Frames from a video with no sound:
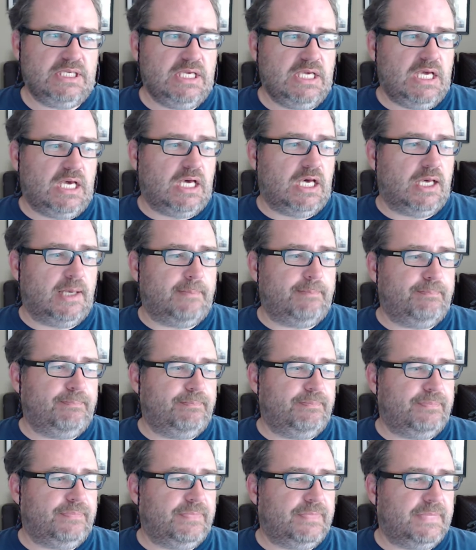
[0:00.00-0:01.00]

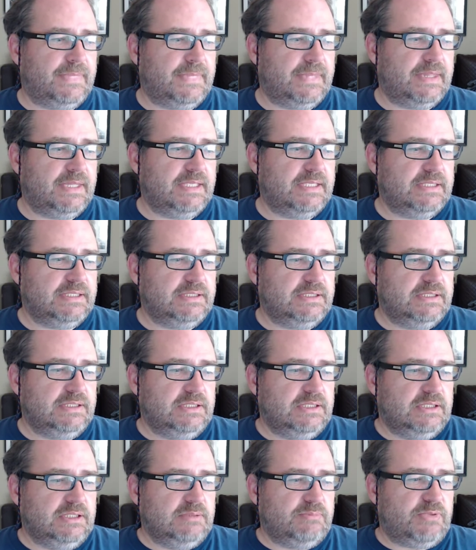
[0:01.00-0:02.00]

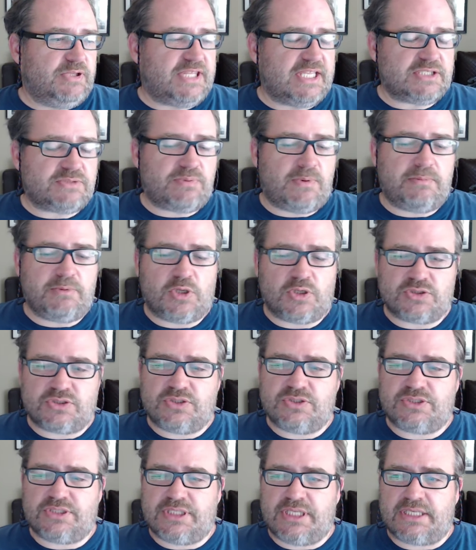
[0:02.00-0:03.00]
But that's where we got
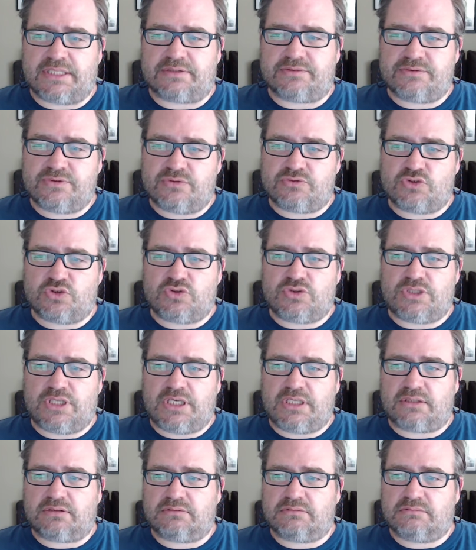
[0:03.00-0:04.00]
to today. So it was a good
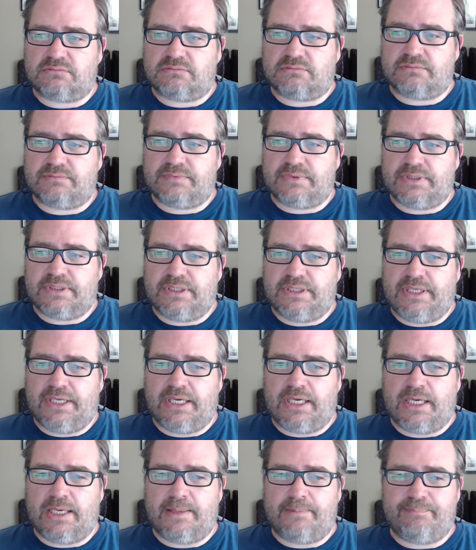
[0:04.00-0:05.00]
day.
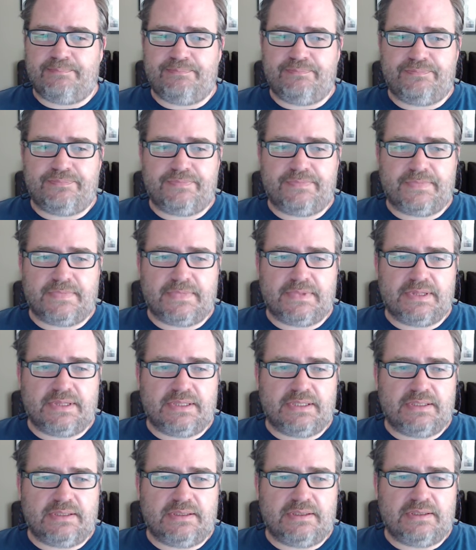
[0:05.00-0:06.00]
The
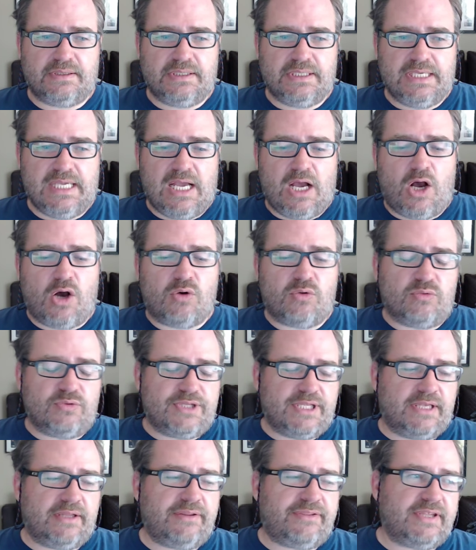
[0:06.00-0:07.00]

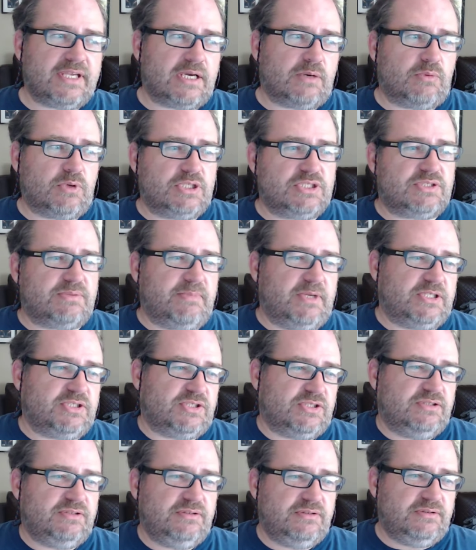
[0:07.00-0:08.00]
other thing I wanted to
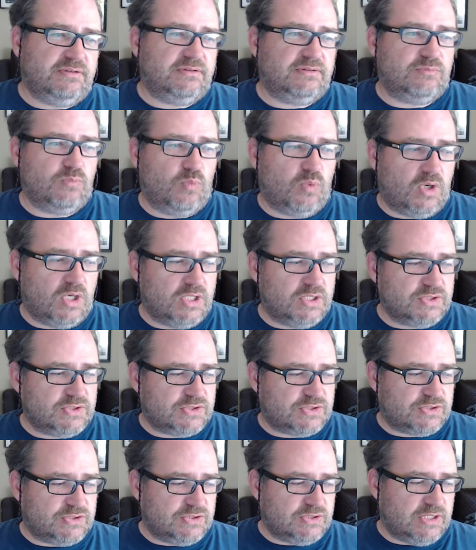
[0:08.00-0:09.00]
mention
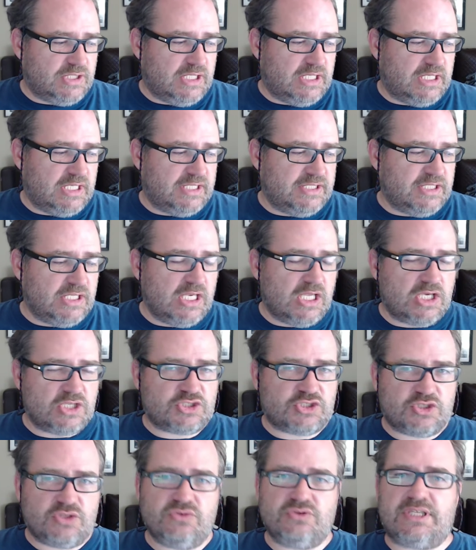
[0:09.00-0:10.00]
was in the
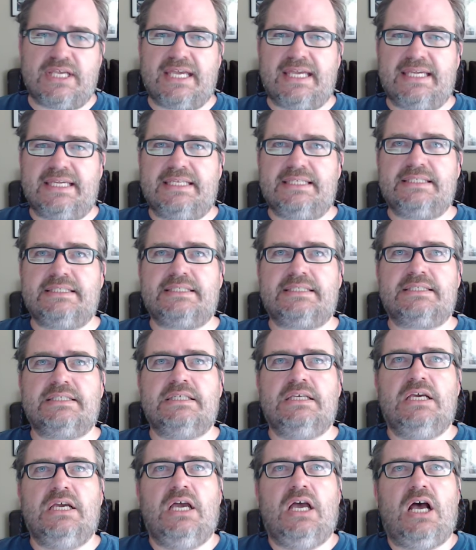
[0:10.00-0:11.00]
last 2 days,
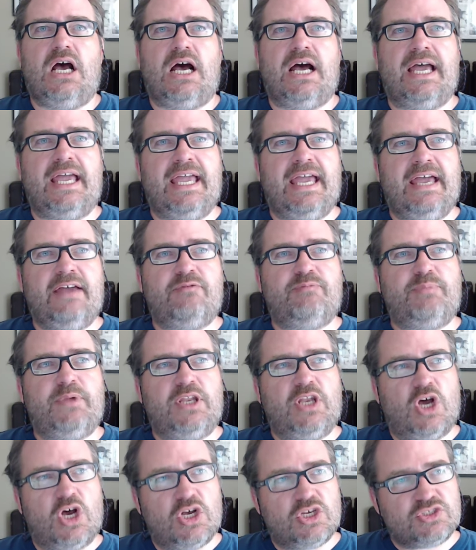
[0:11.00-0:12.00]
I have
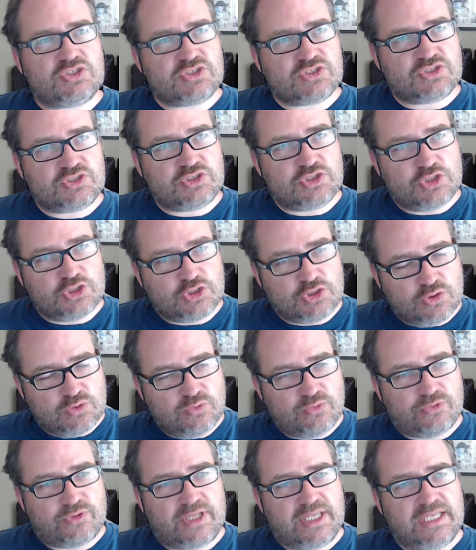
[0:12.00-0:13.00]
been asked to do
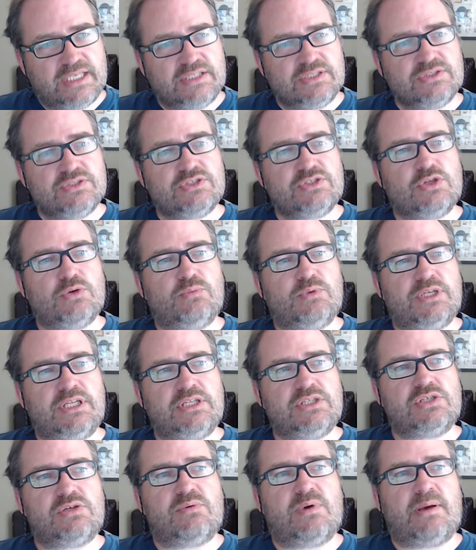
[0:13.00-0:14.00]
things that would
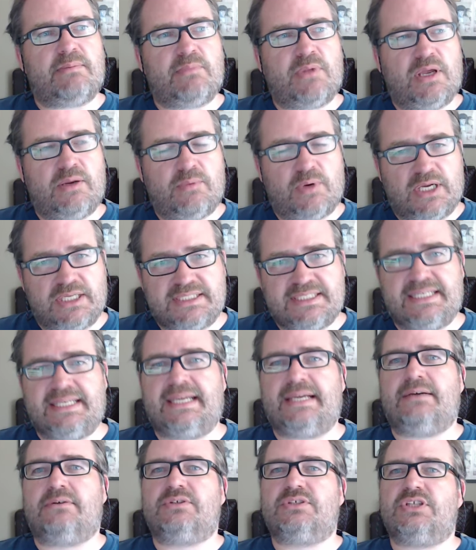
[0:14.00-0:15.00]
interrupt my writing
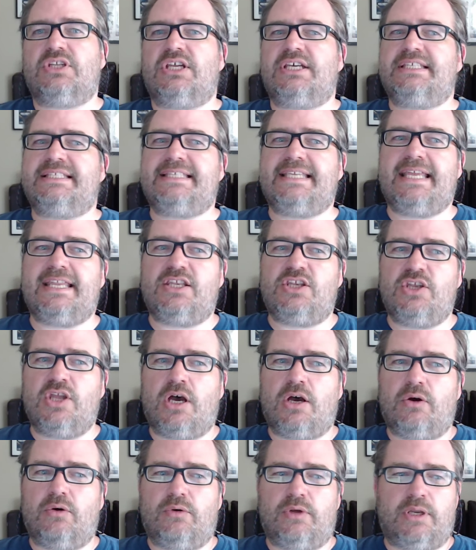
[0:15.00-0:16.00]
hours, and I said
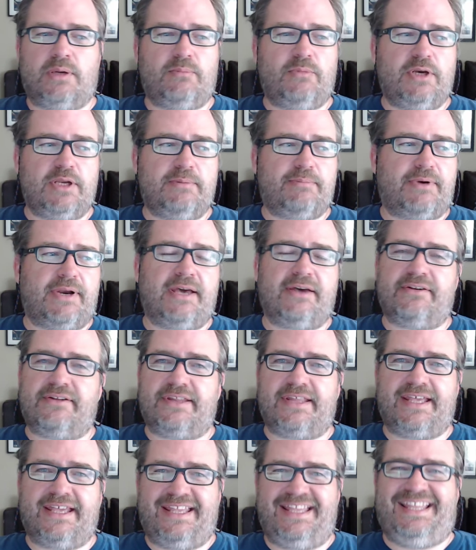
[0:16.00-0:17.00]
no, and I'm really proud of
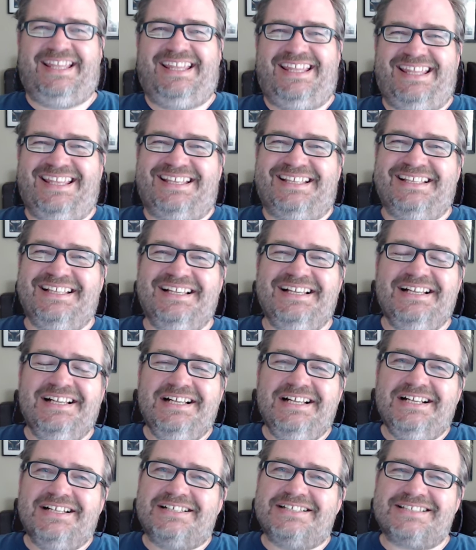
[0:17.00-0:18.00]
that.
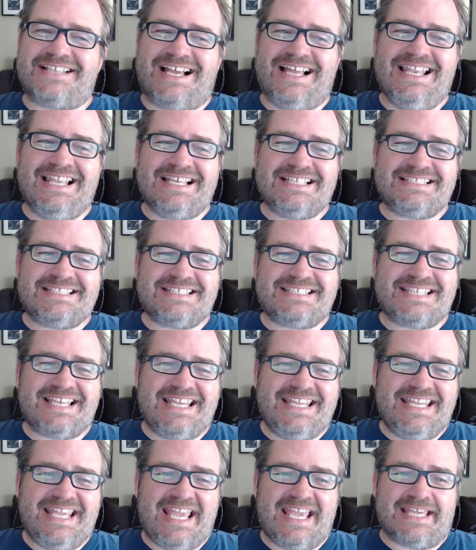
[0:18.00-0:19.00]
Because I like to say
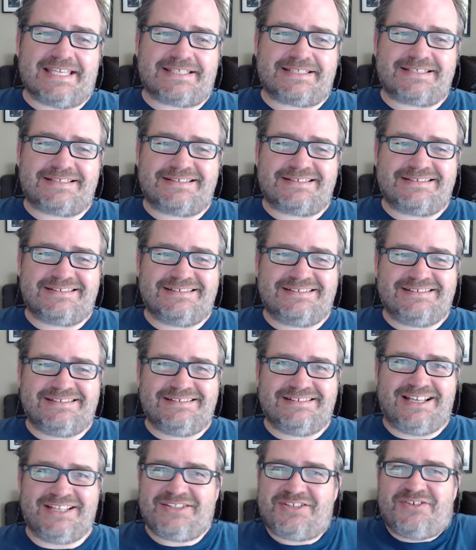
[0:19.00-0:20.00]
yes.
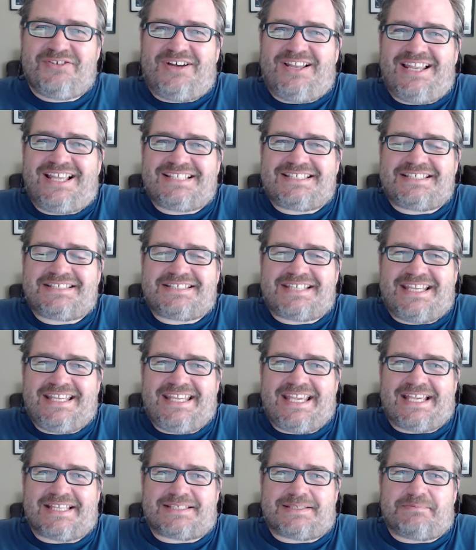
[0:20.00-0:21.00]
I do, I like to say
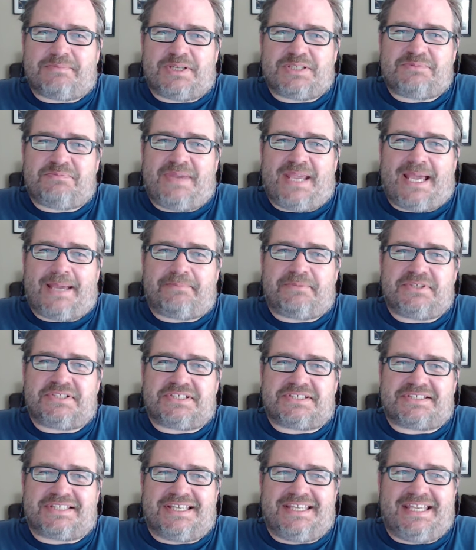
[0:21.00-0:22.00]
yes. It makes me happy
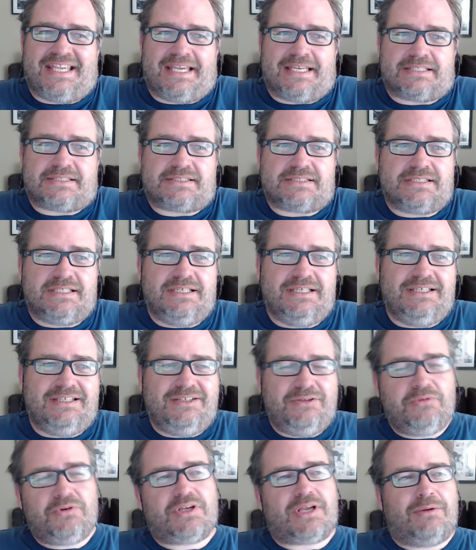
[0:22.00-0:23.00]
to say yes.
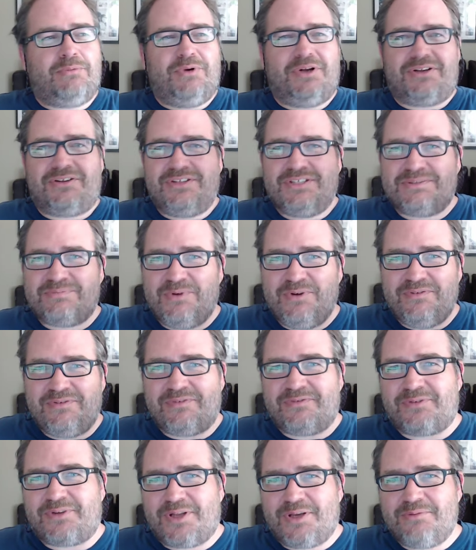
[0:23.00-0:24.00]
You want to come work on this movie
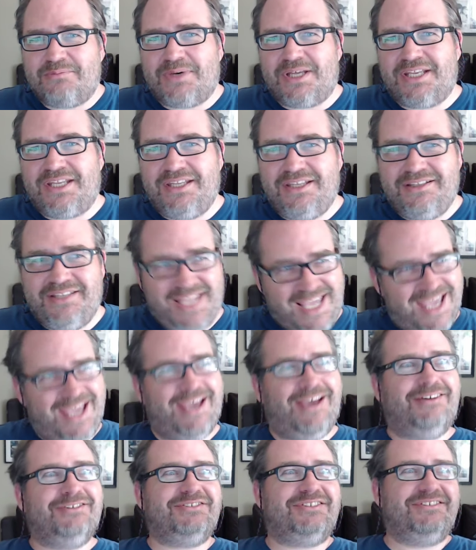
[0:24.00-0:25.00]
for no money?
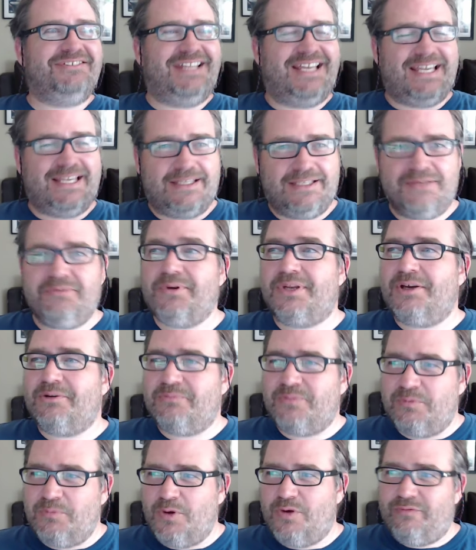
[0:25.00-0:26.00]
Yeah, I'll do that. You want to help
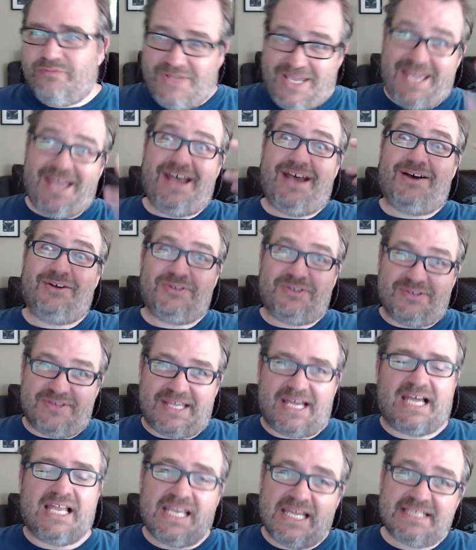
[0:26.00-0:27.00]
me move? Yeah, I'll do
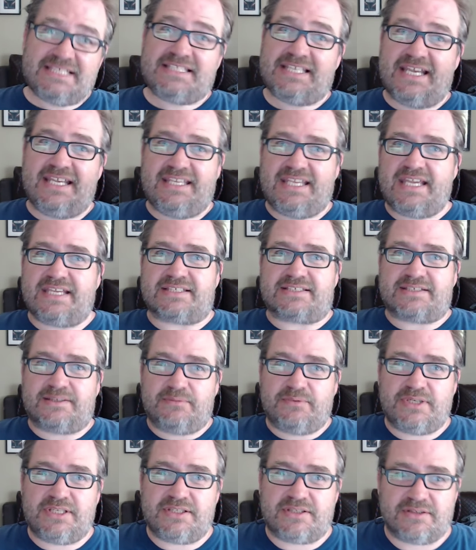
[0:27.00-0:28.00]
that. I like saying yes, I
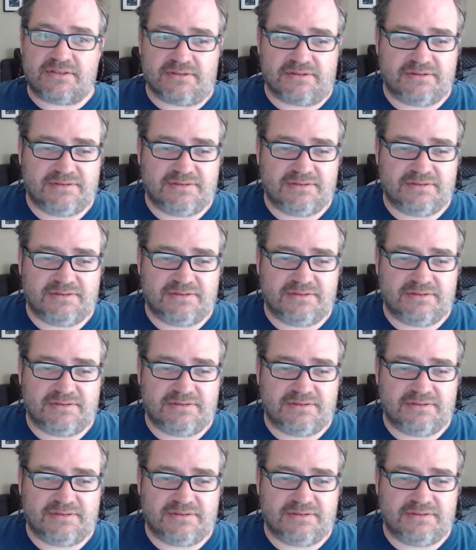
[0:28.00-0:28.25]
really do.